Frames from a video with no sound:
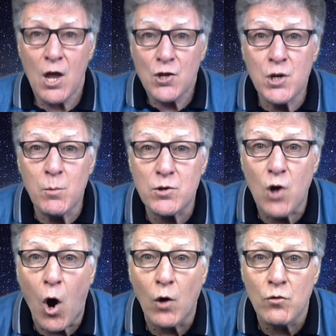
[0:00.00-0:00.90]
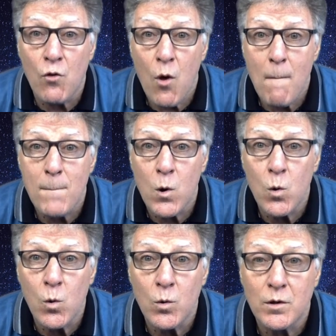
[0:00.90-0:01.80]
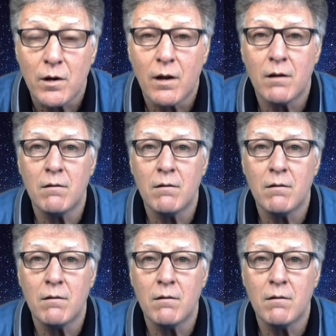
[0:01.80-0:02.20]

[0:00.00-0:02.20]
She was on the moon.